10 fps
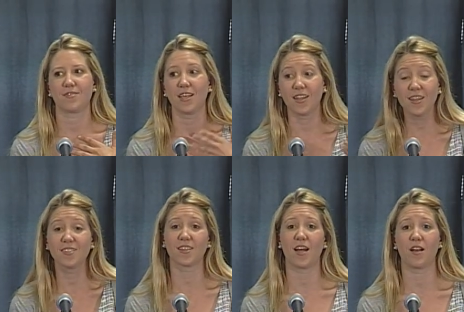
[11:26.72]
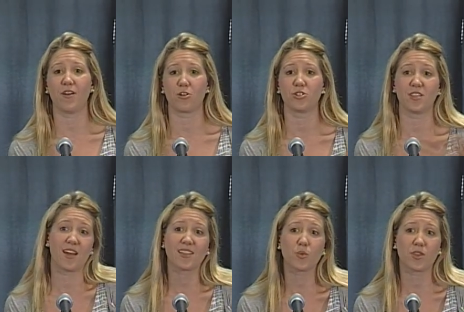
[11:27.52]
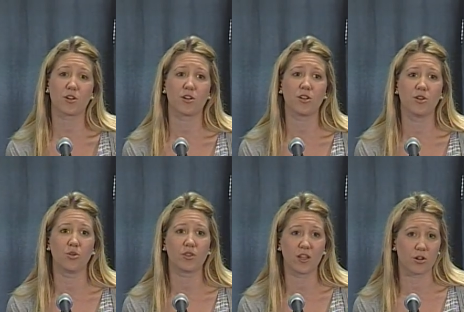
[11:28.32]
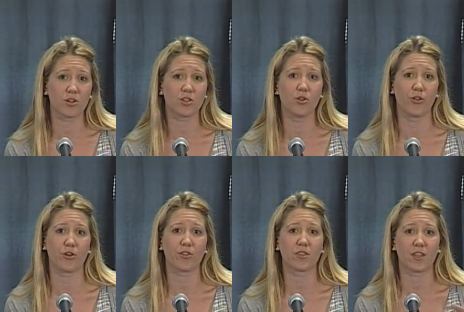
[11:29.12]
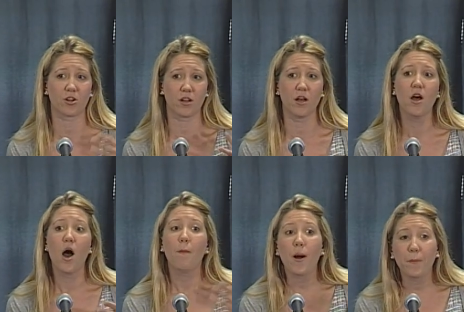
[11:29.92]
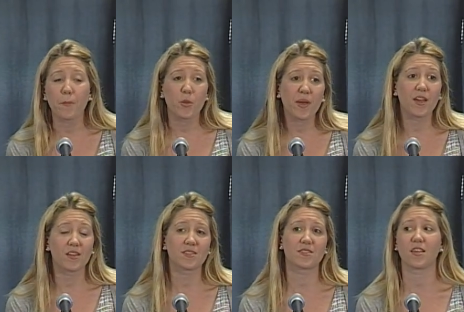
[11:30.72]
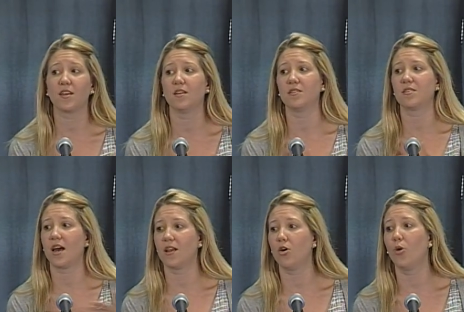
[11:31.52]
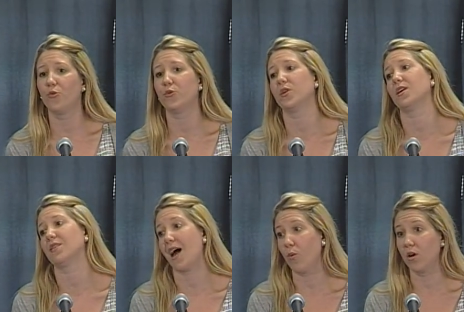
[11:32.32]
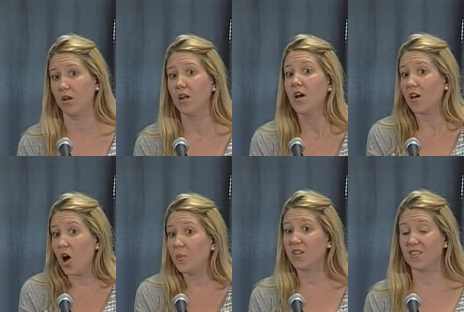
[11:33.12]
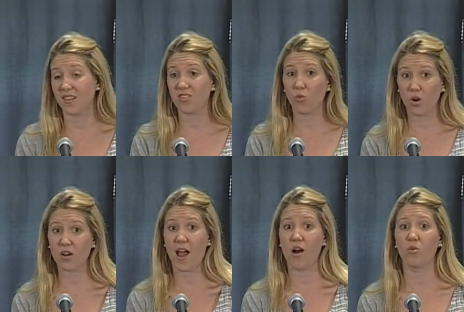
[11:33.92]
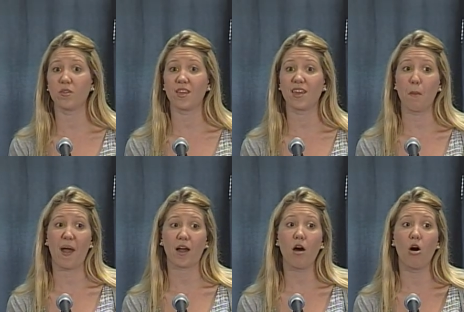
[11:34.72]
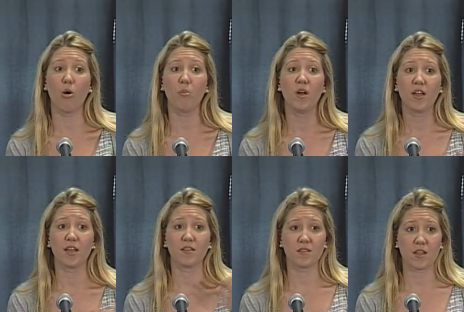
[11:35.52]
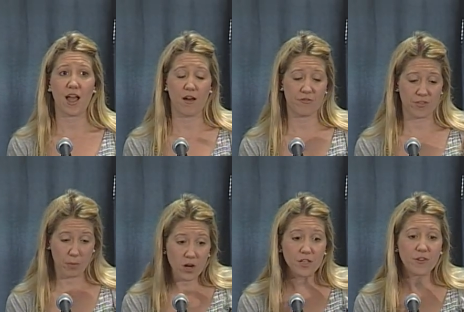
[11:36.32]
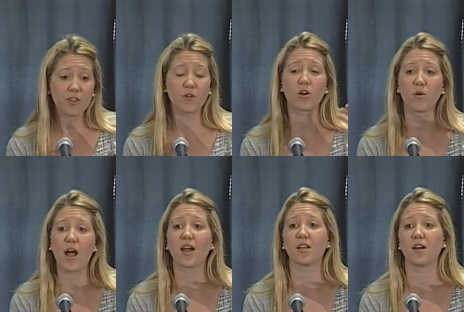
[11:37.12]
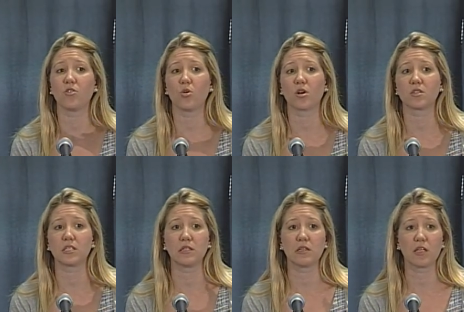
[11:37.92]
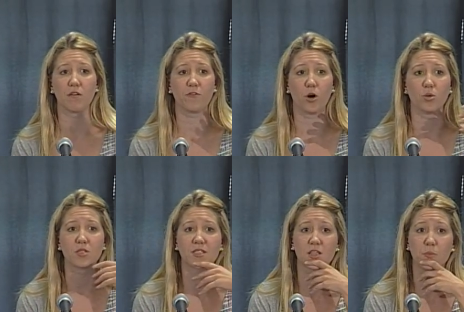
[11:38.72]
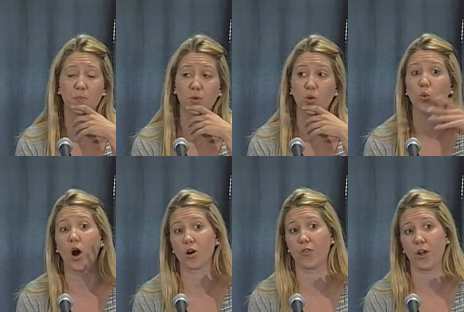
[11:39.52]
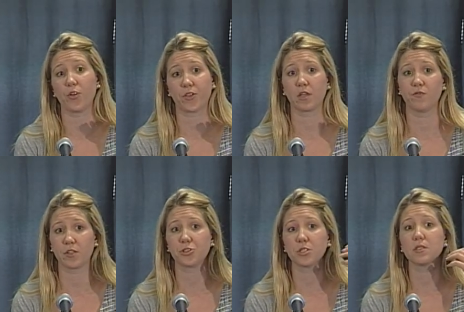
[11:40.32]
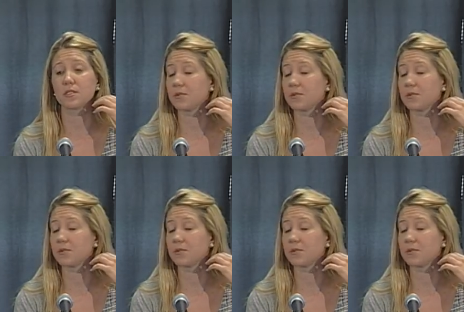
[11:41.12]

it is a lot of energy. That's what they're to do. They're to do. They're to, they're to pump up the base, and then hopefully that will come and get the word out when they get back home, and have the party faithful go knocking on doors and get votes to the people who aren't there at the conventions.